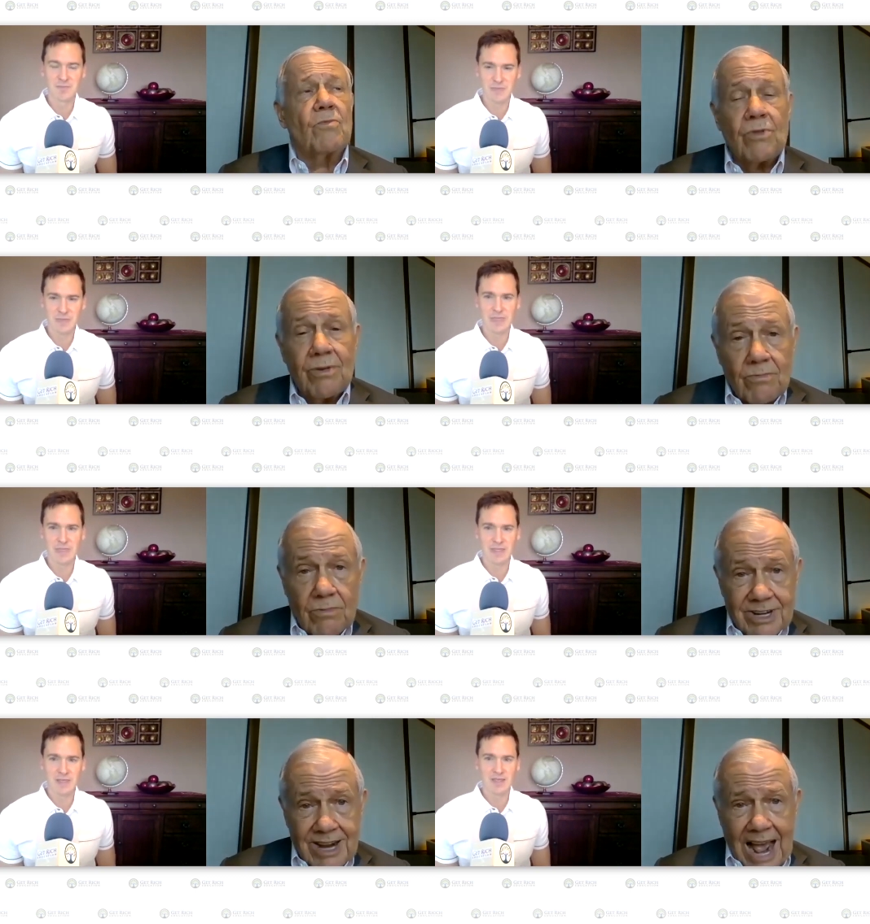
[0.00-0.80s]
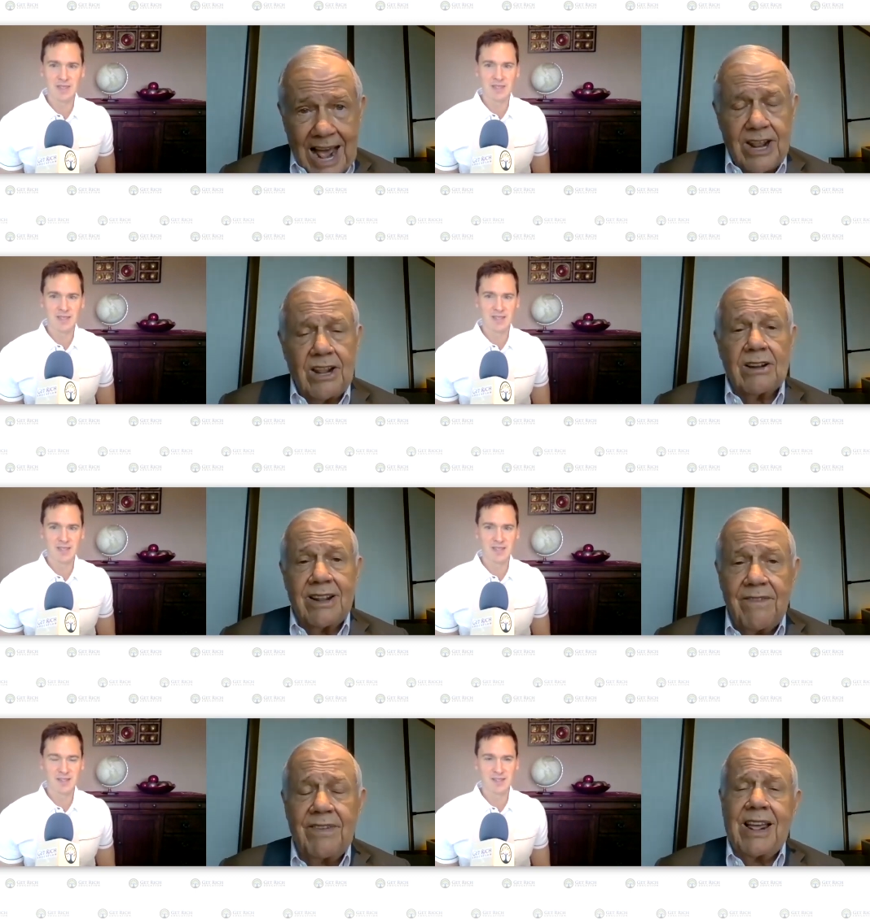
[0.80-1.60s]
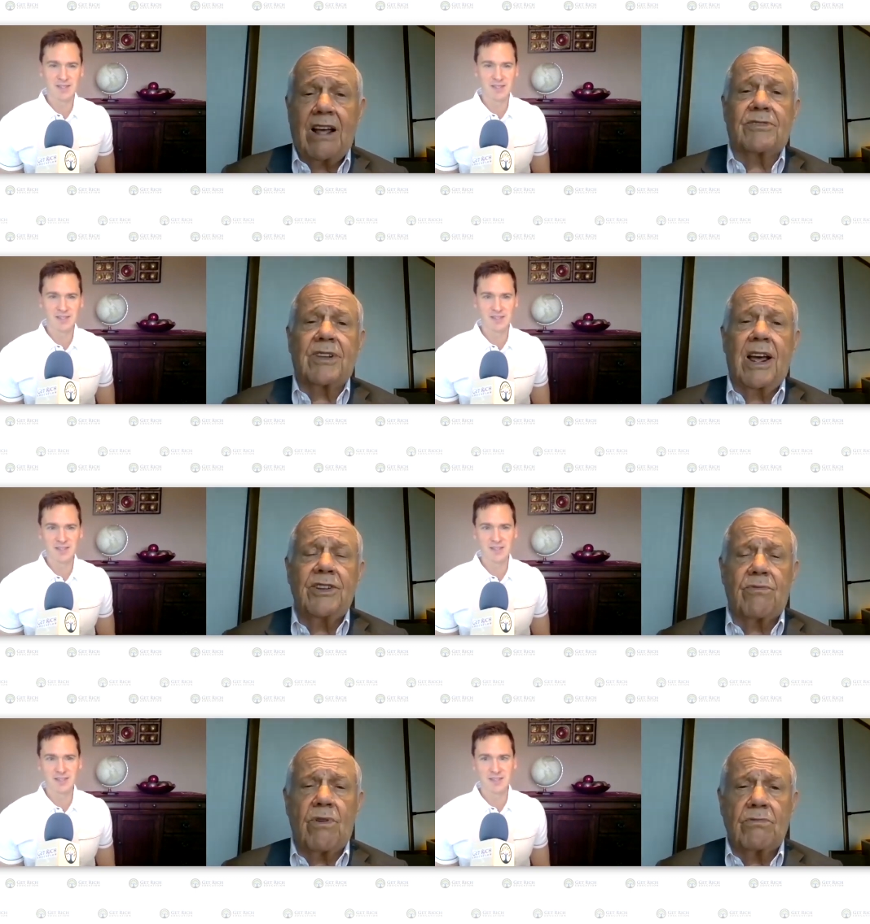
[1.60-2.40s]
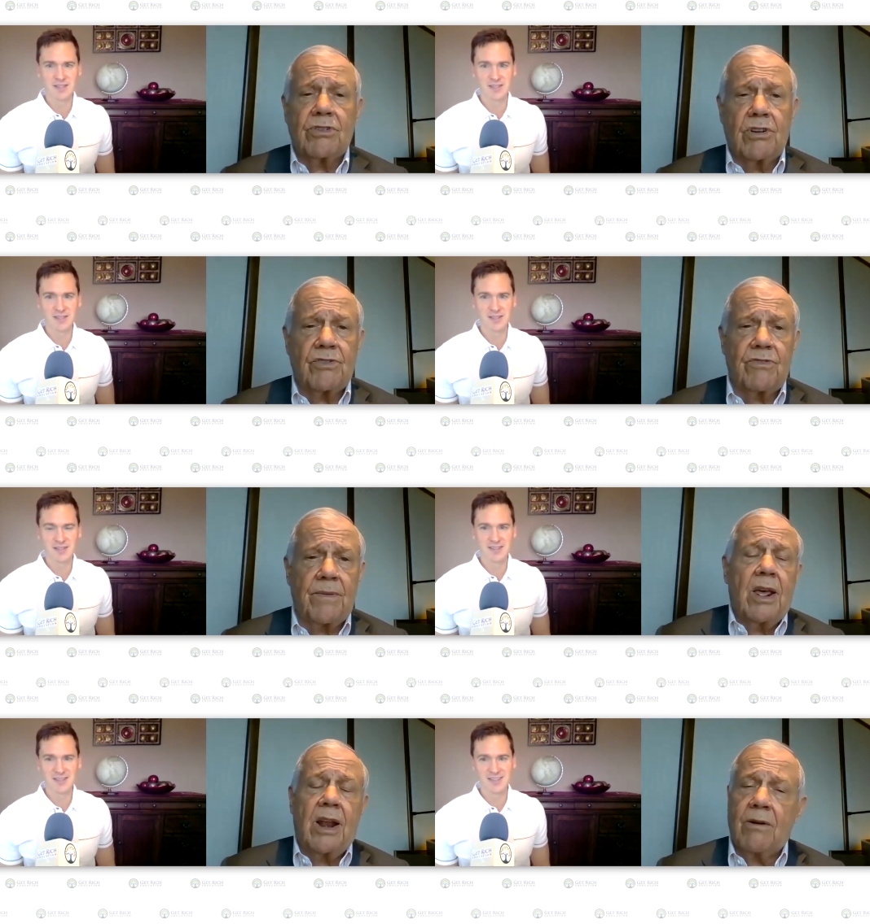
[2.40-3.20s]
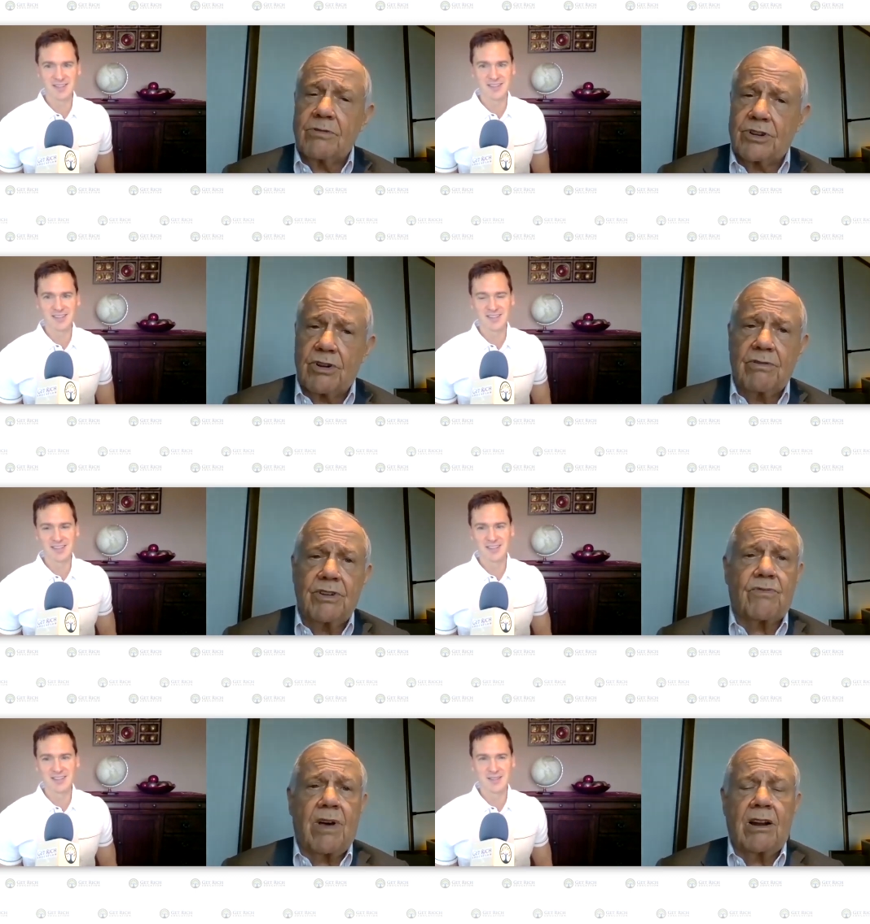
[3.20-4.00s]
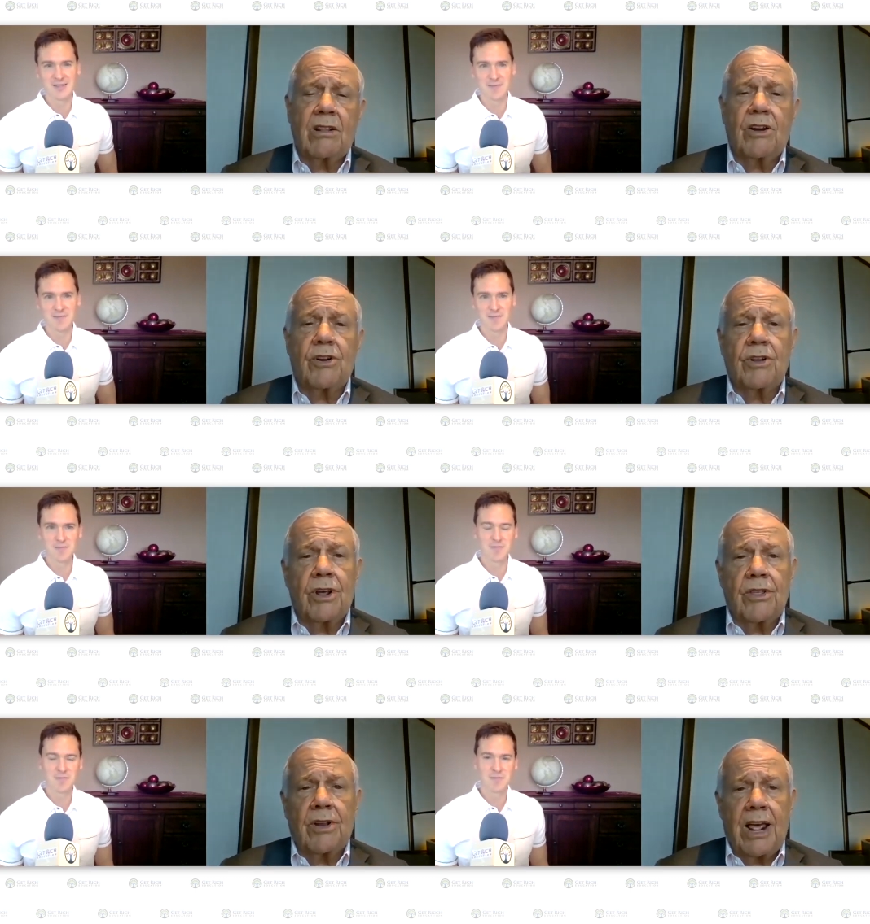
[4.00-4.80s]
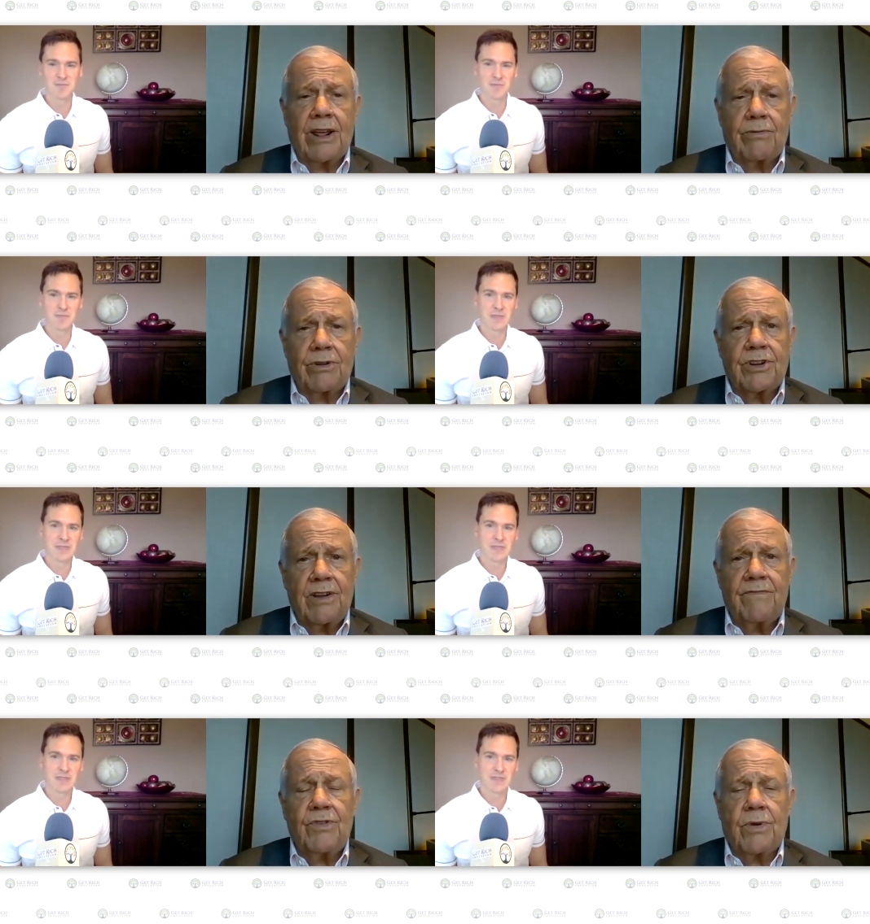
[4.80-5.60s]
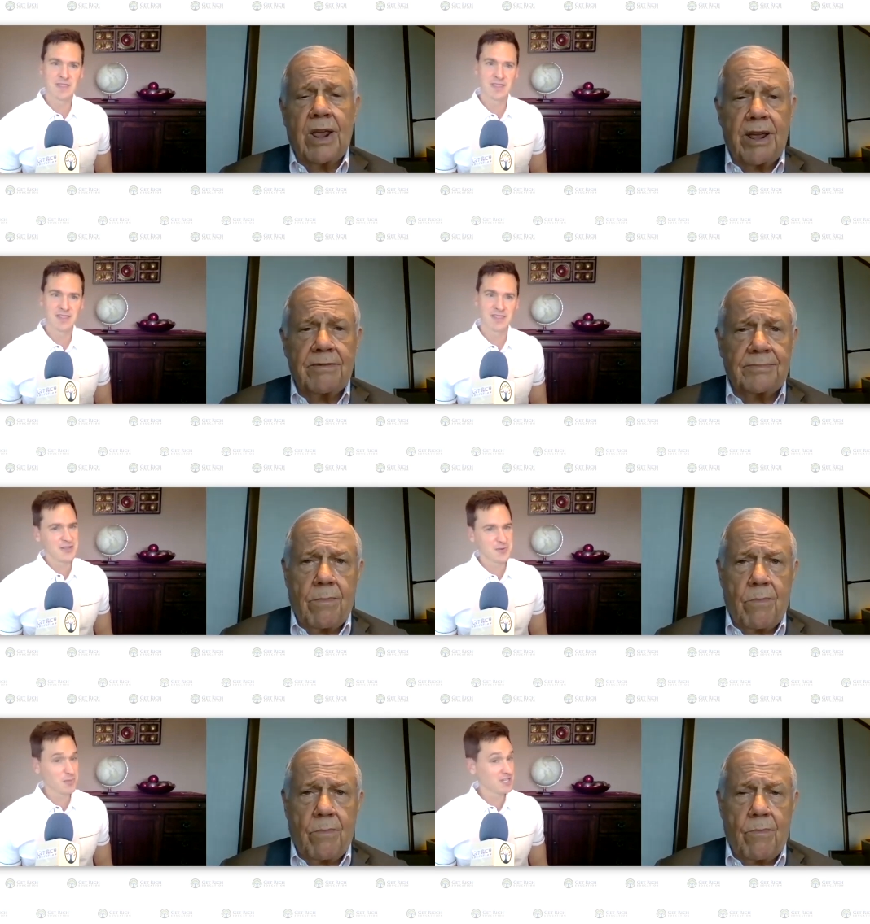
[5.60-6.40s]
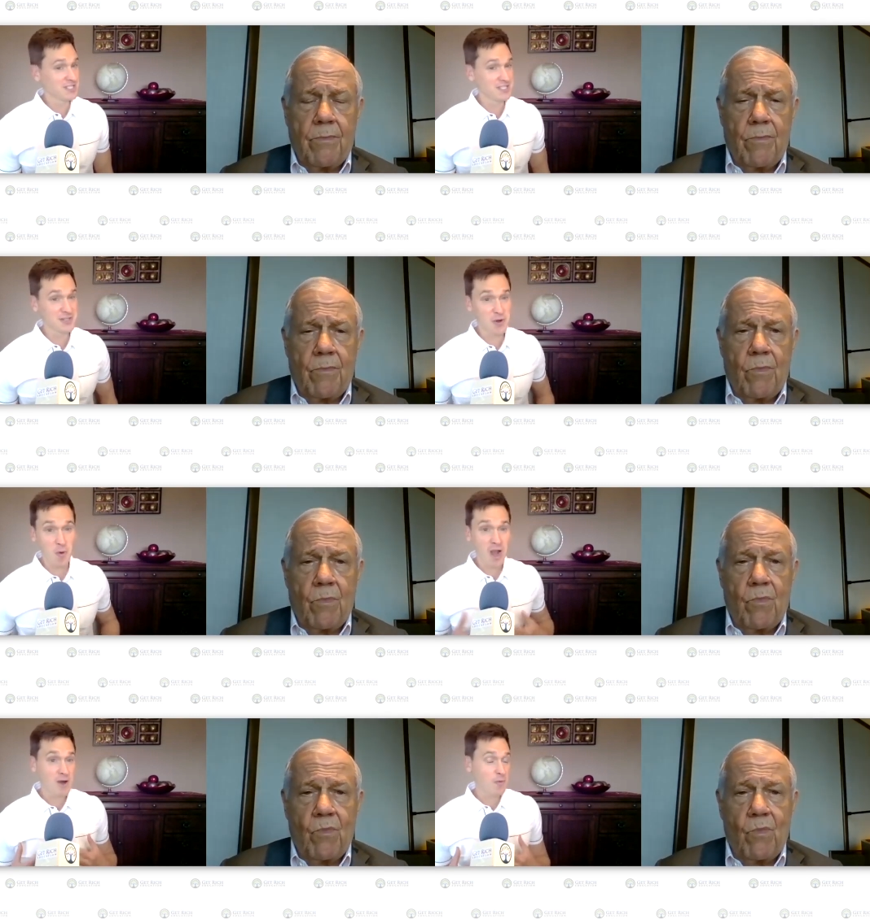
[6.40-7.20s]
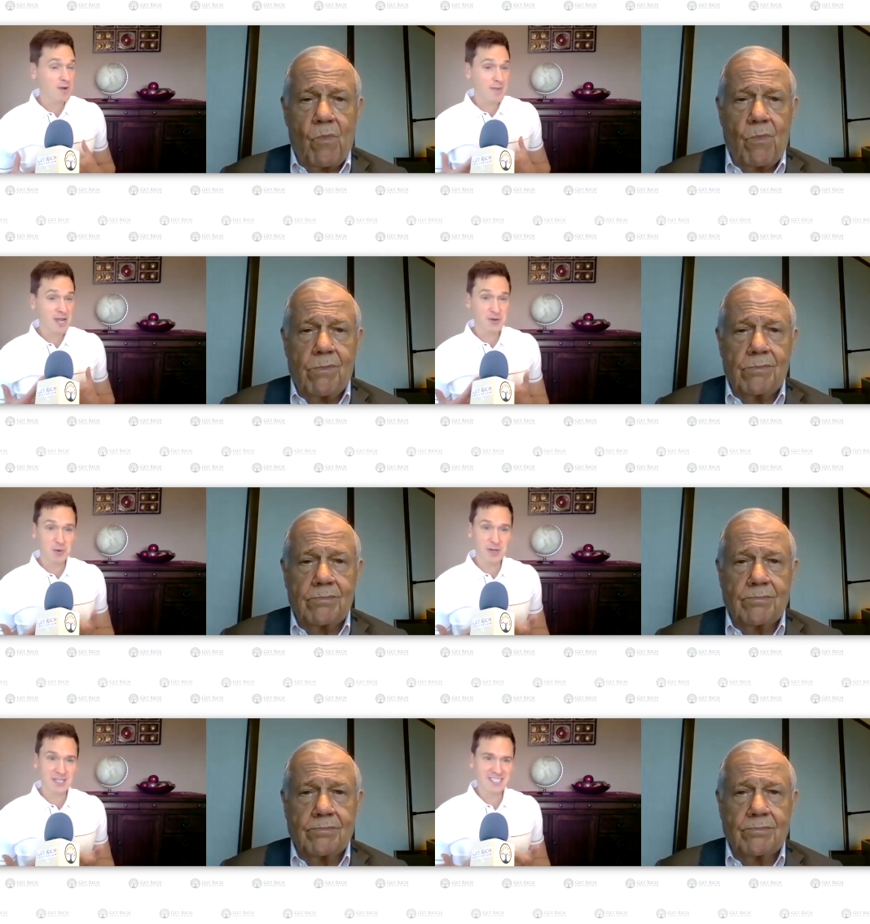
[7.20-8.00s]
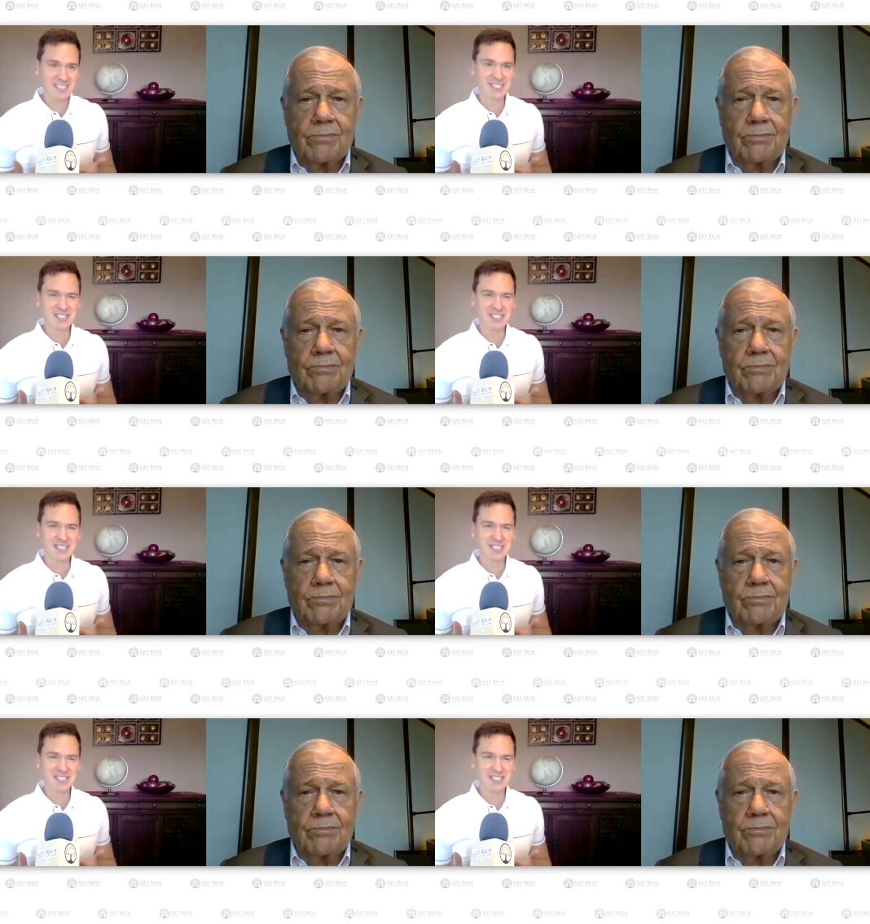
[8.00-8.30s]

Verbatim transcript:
Speaker 1: re- residing, living outside your own country. And I would certainly try to learn
Speaker 2: another language if you can. You're preaching to the choir. One of my degrees is in